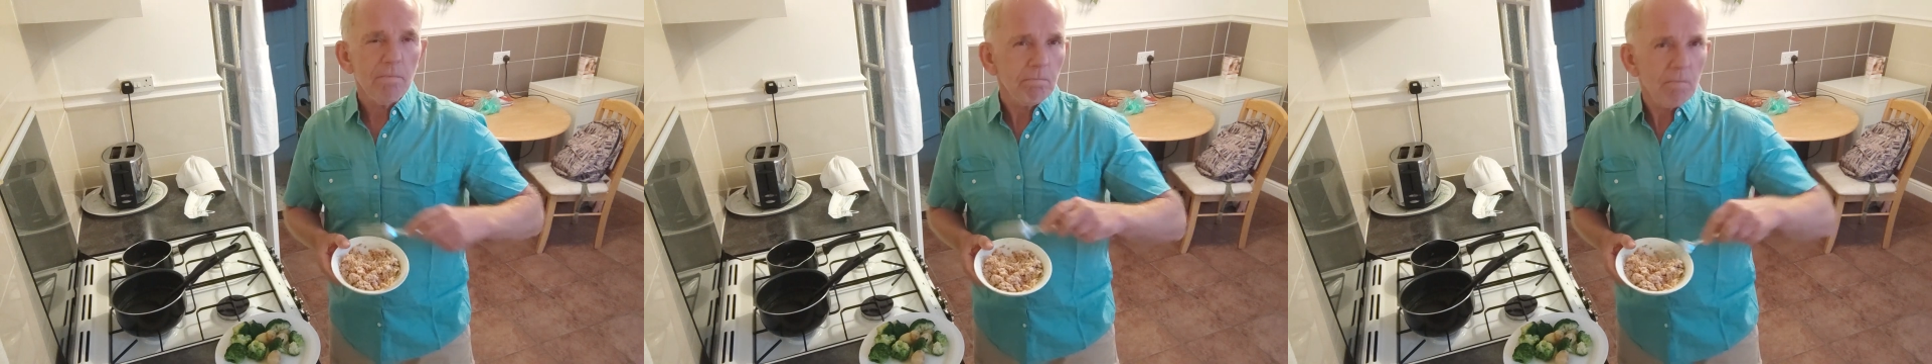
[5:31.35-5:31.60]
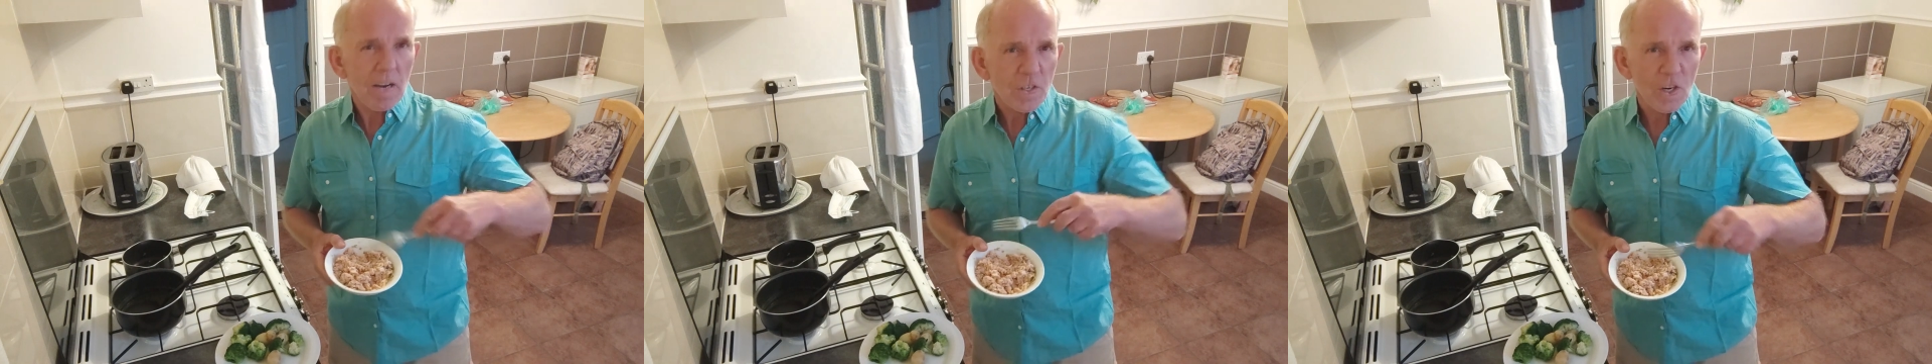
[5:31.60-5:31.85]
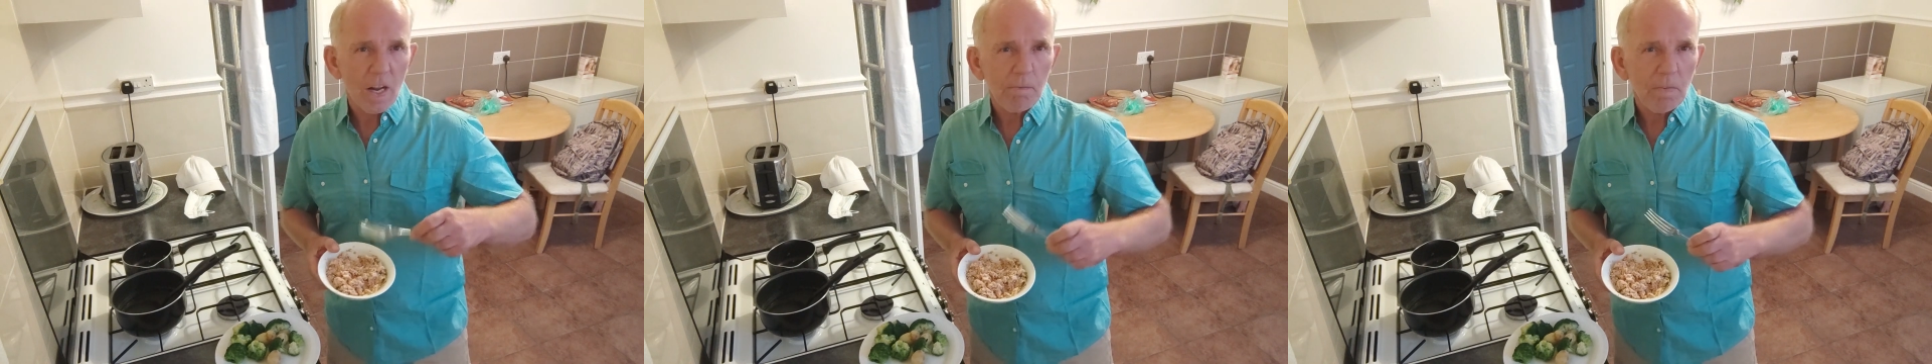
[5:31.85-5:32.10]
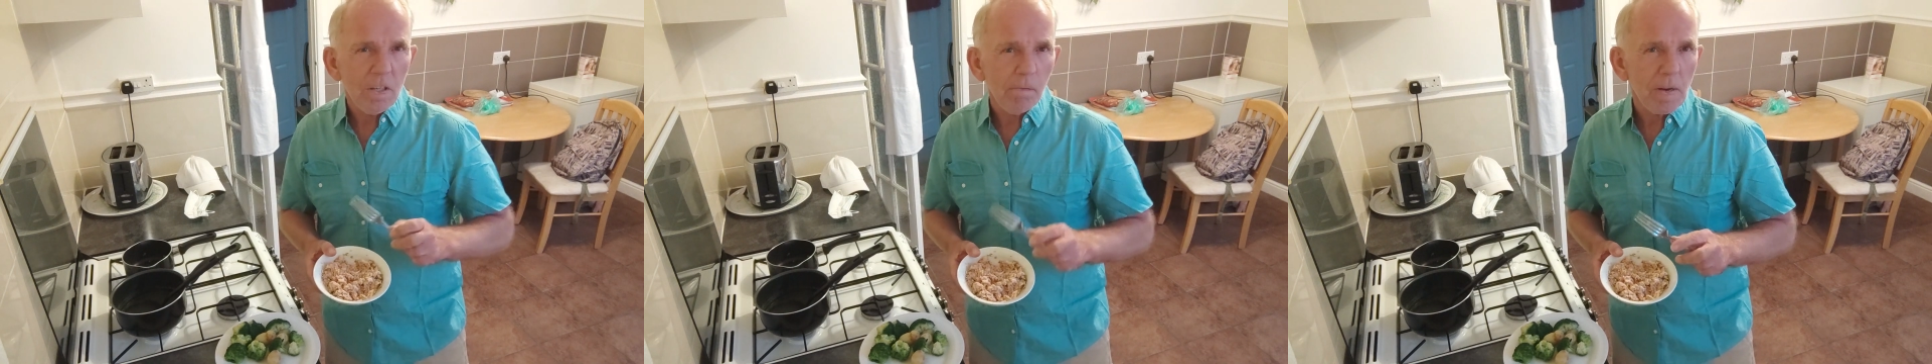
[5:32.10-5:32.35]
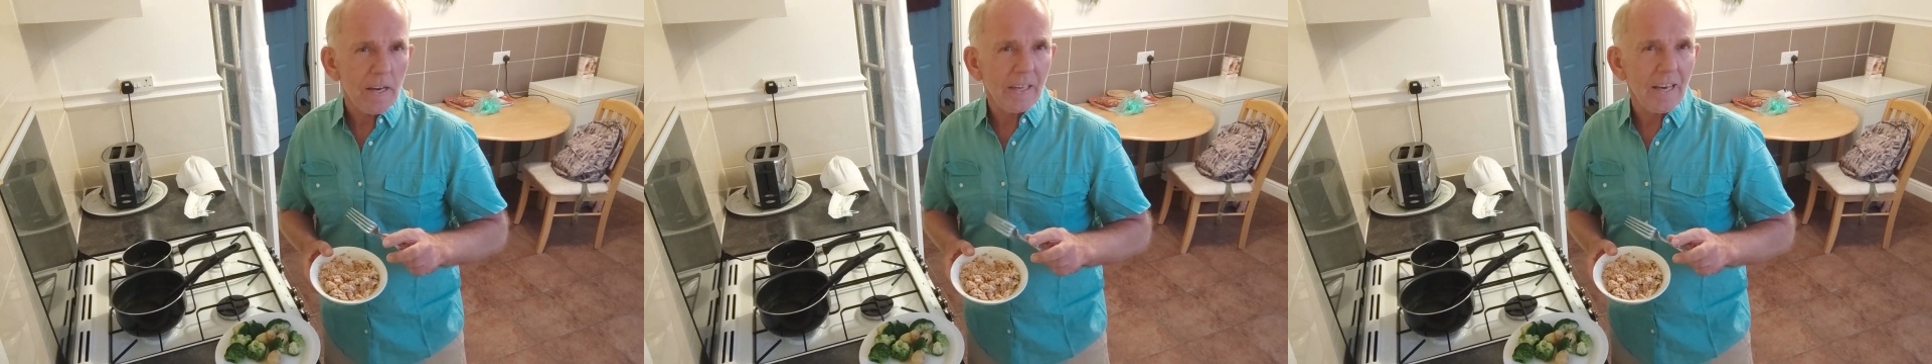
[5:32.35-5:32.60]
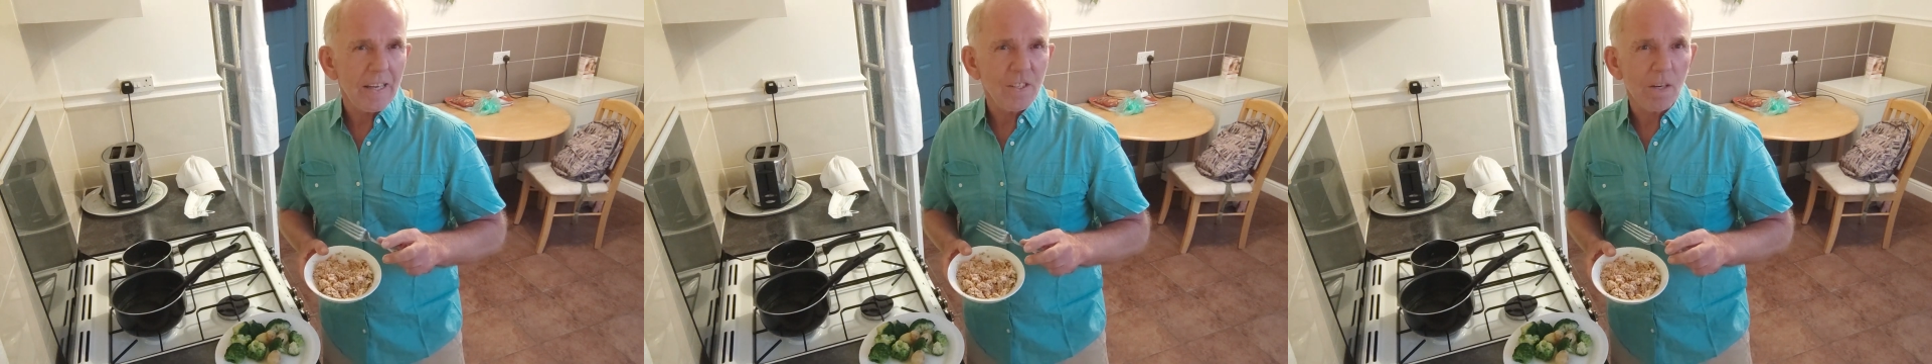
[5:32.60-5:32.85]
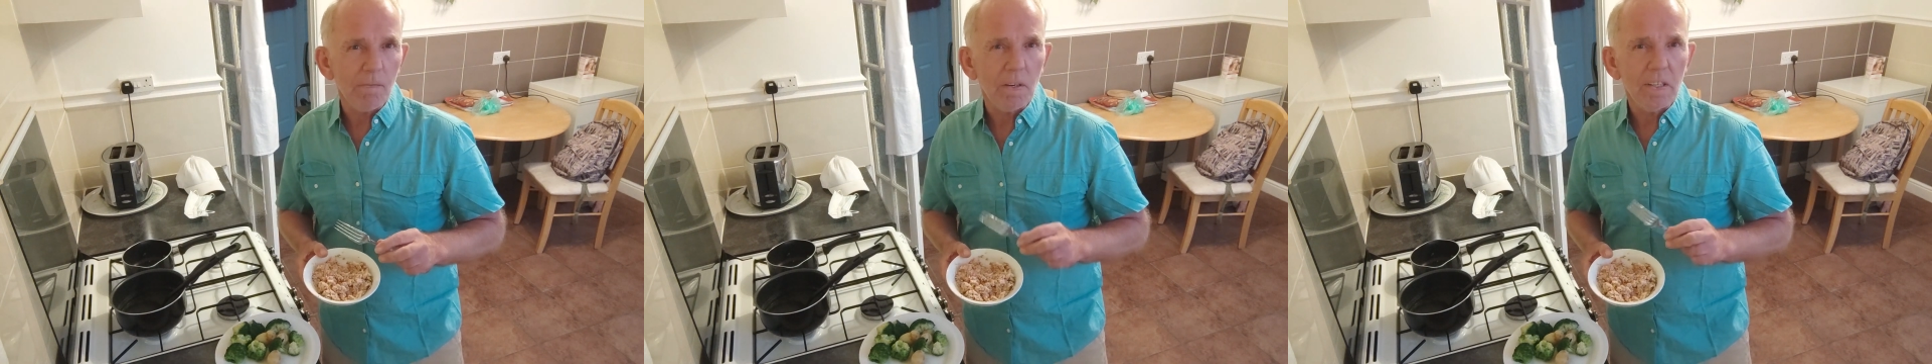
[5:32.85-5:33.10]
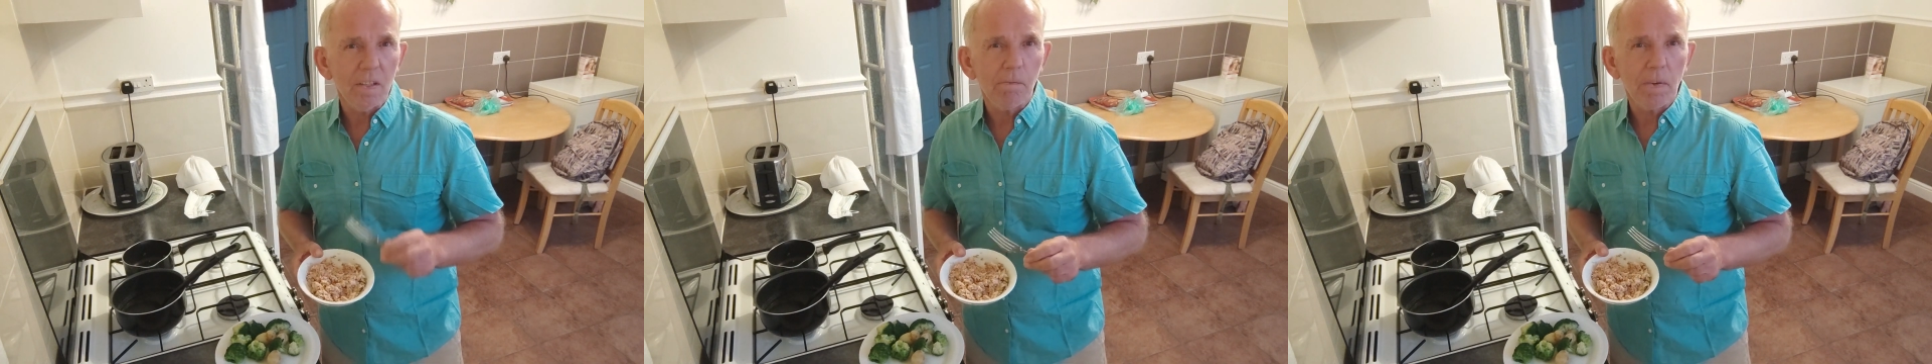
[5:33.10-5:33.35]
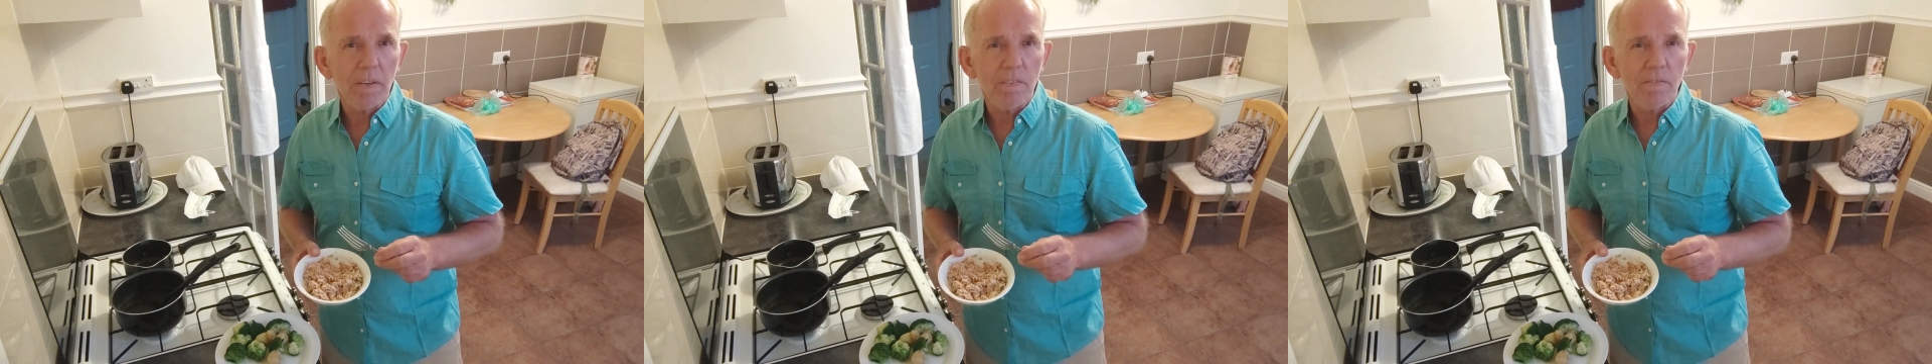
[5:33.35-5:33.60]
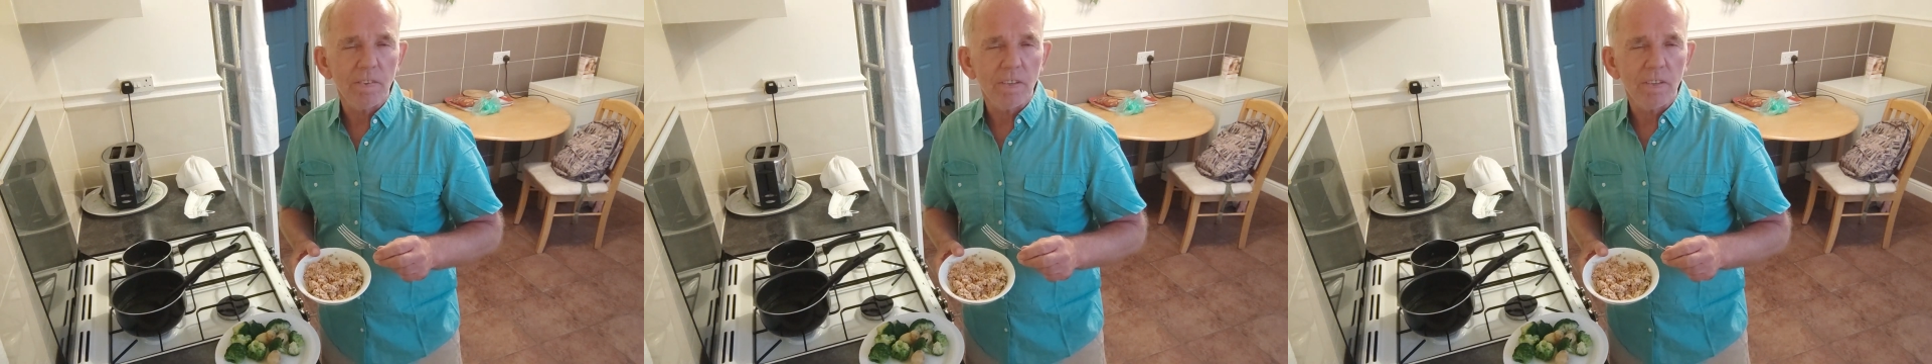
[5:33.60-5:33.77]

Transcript: mash it up, a little bit of ketchup and a little bit of